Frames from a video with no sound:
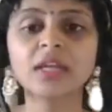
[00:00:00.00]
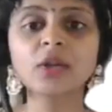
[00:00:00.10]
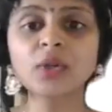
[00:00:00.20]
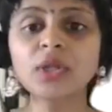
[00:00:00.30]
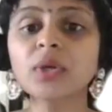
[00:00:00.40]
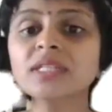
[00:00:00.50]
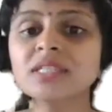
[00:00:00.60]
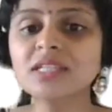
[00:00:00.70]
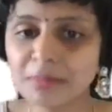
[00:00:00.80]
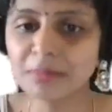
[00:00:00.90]
Then only you
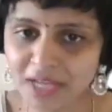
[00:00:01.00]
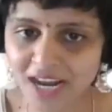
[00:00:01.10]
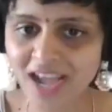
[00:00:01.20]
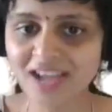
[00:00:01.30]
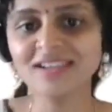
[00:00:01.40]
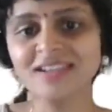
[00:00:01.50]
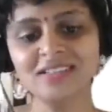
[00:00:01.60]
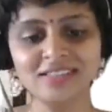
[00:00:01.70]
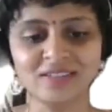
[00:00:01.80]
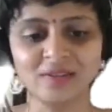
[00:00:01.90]
can see the
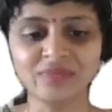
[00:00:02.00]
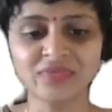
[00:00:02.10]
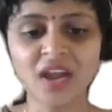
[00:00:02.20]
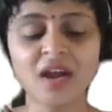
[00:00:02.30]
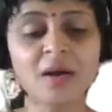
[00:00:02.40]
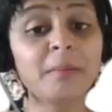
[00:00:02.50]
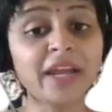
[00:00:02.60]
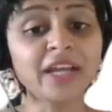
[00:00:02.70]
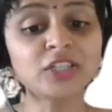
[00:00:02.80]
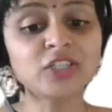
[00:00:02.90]
miracles.
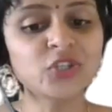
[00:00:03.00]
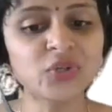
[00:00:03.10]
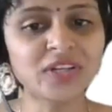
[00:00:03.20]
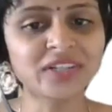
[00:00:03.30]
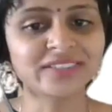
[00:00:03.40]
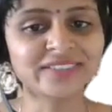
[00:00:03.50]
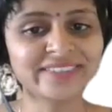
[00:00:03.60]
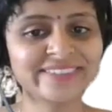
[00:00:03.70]
Michael Jordan,